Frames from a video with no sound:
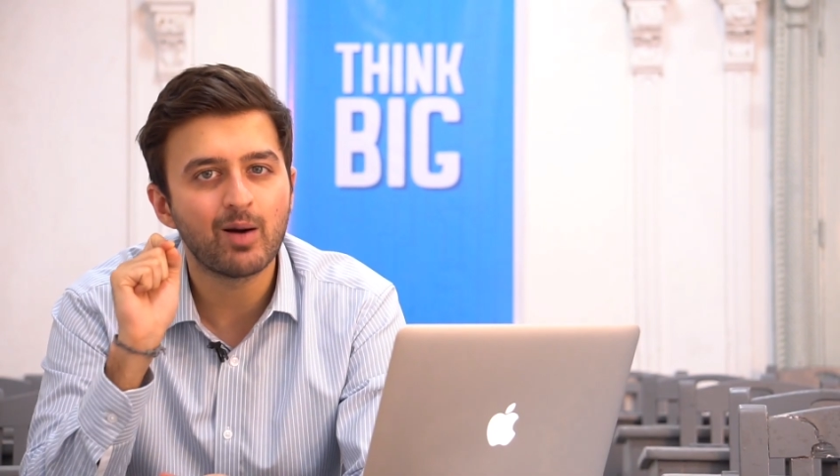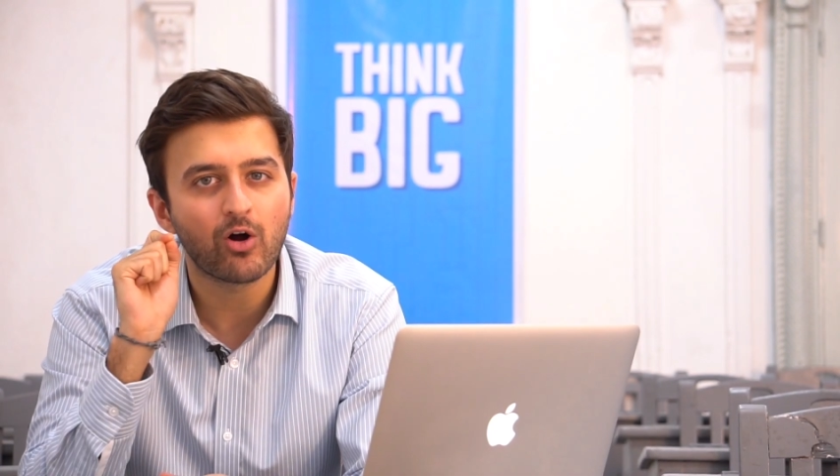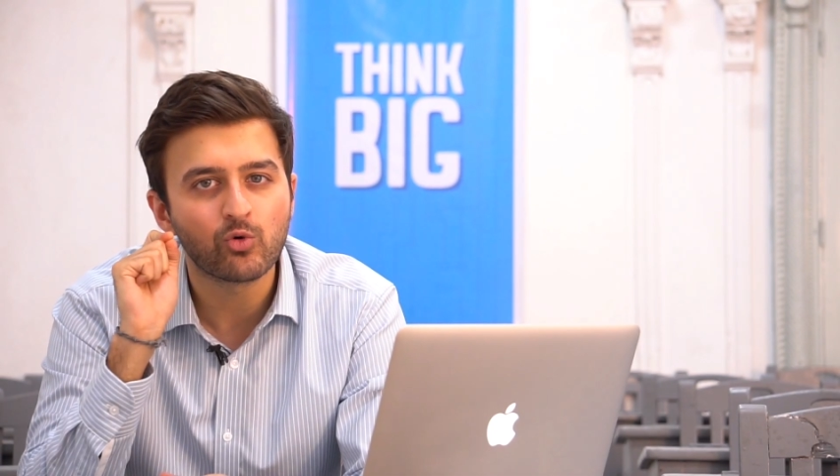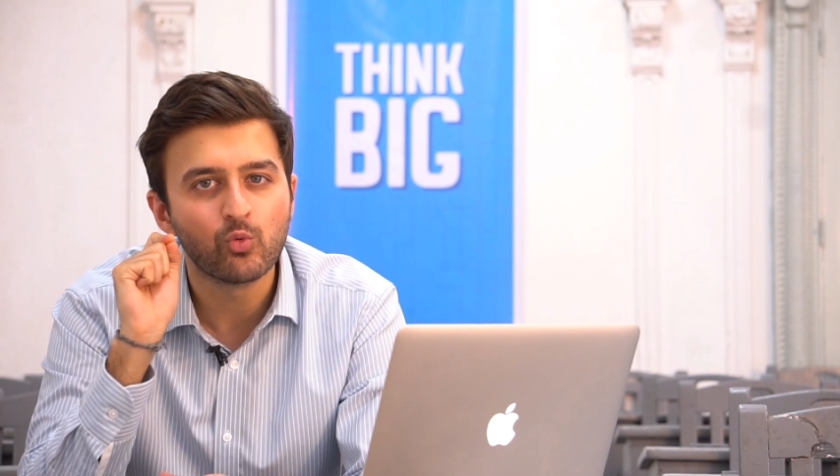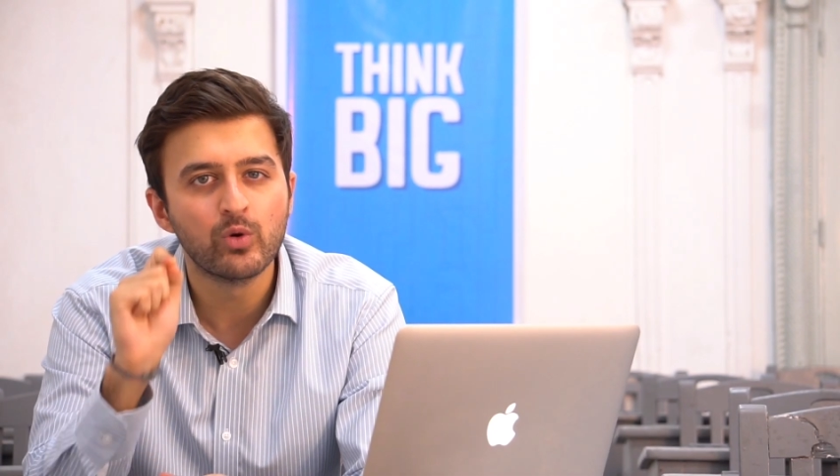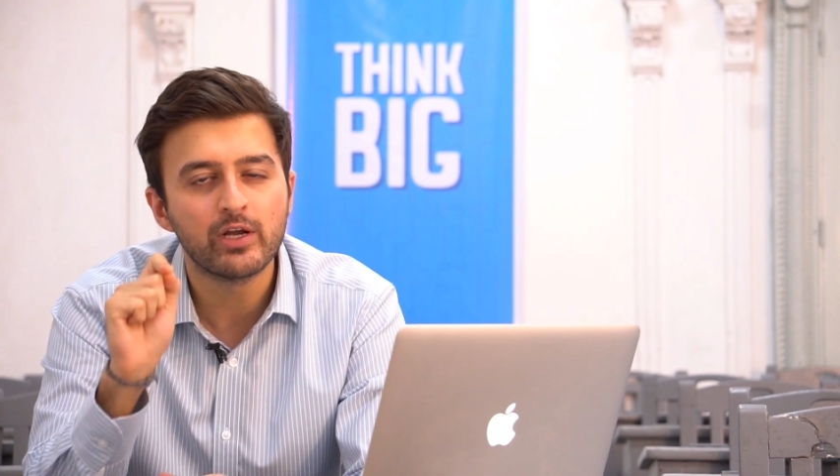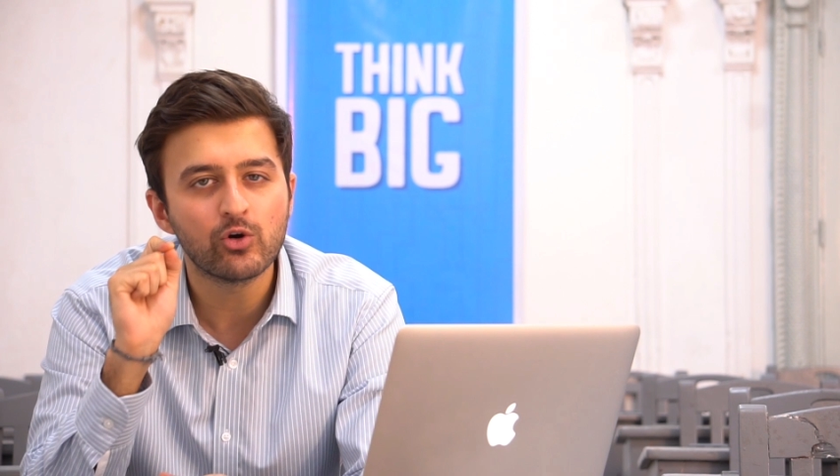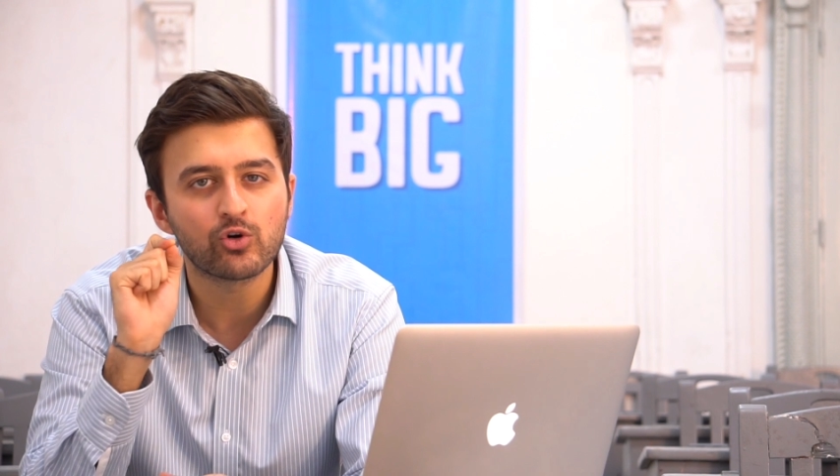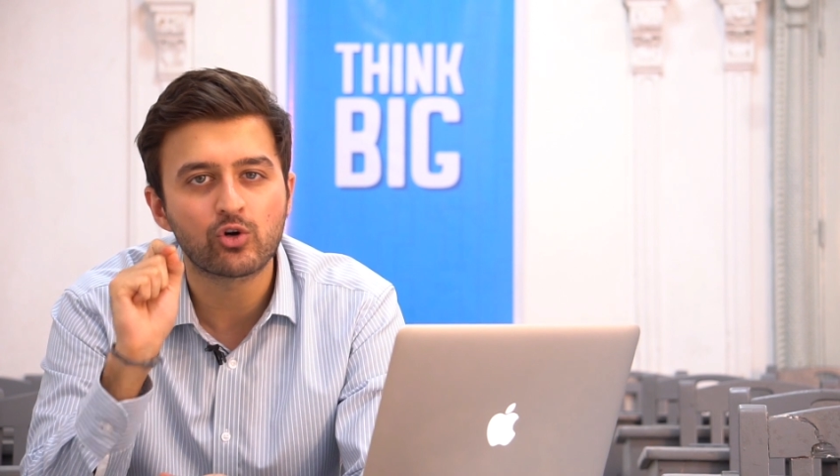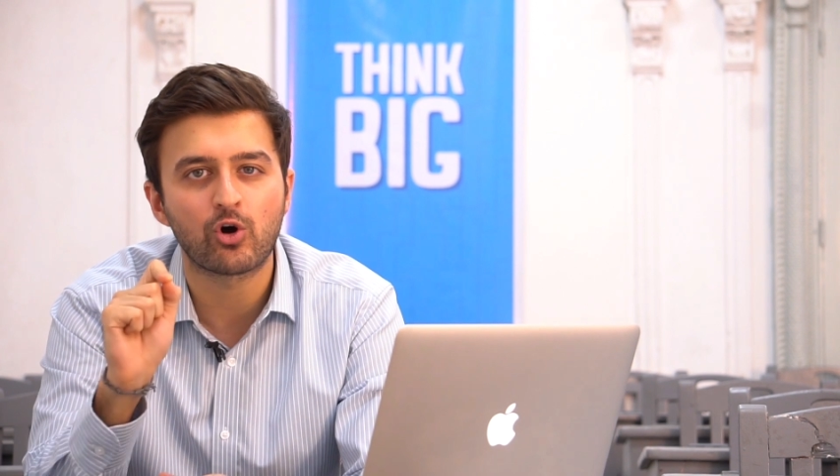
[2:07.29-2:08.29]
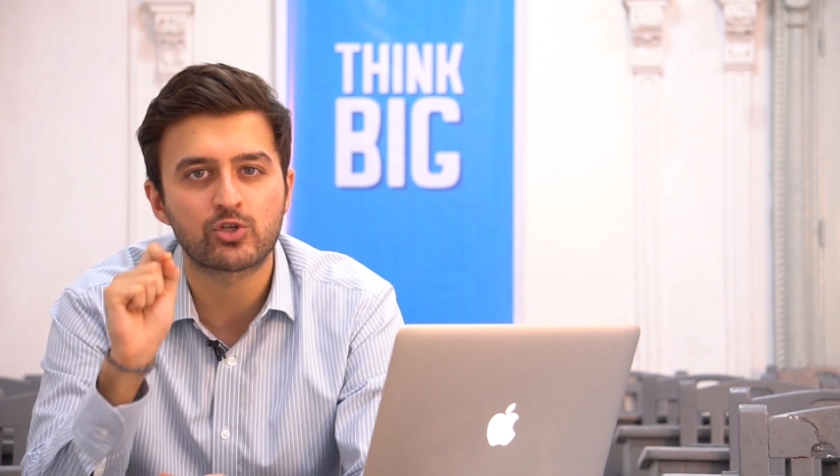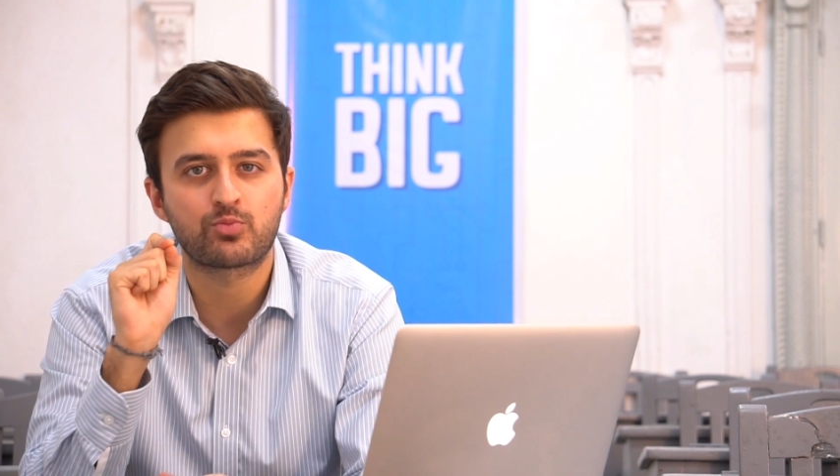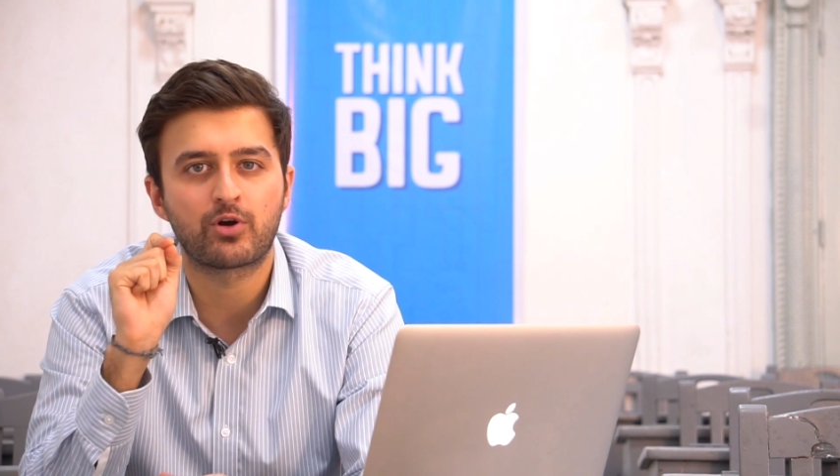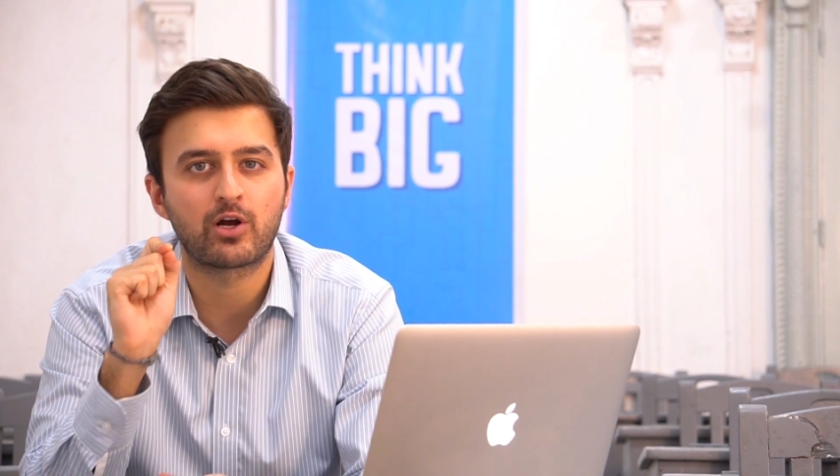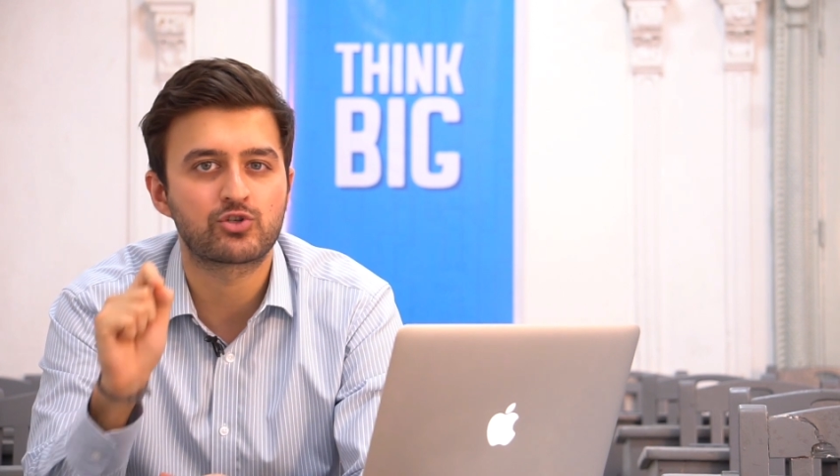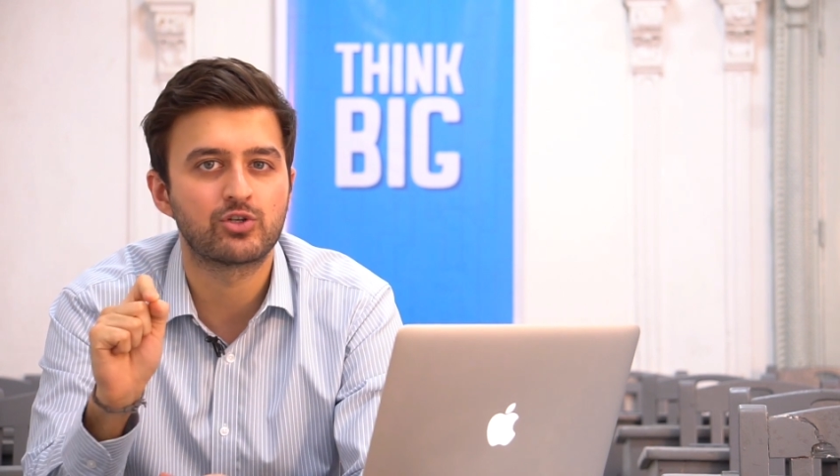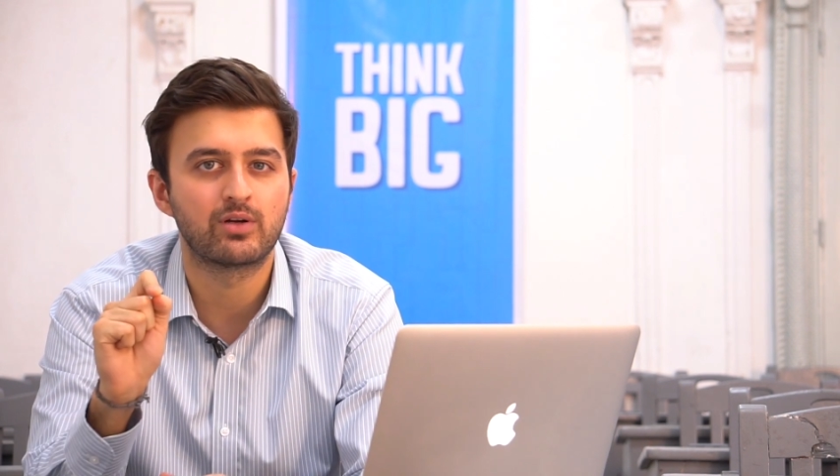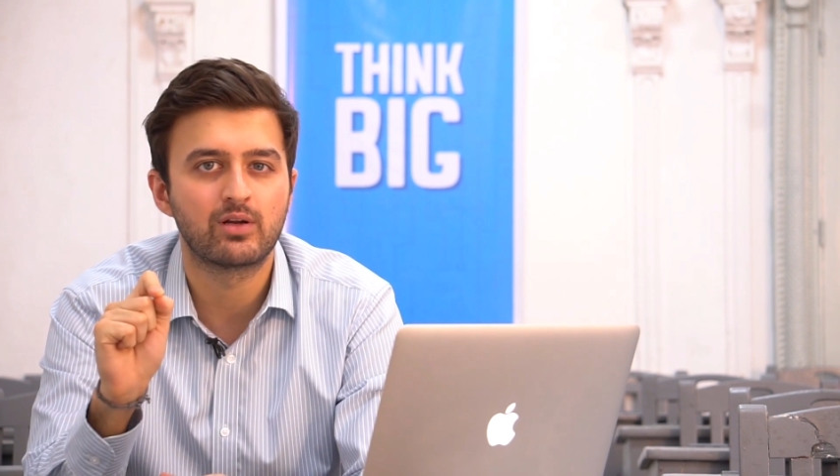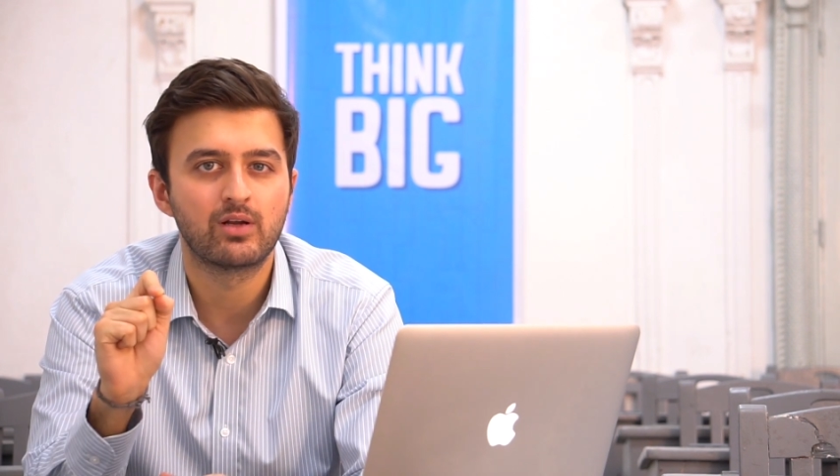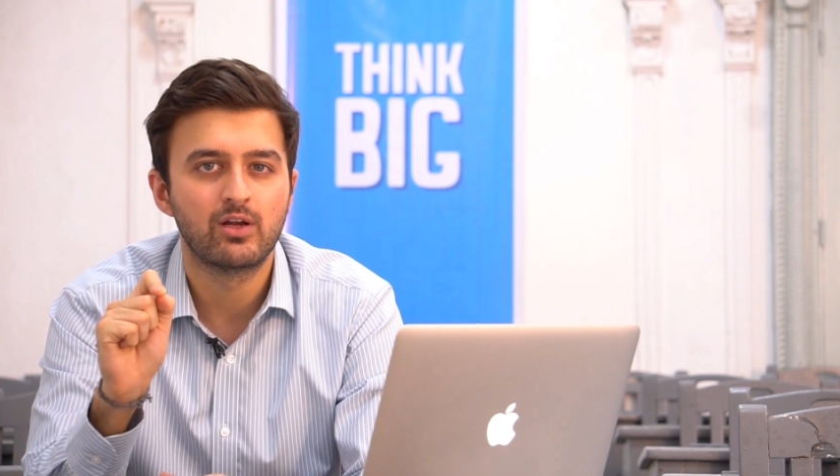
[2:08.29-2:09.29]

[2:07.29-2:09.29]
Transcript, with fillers: about video course production.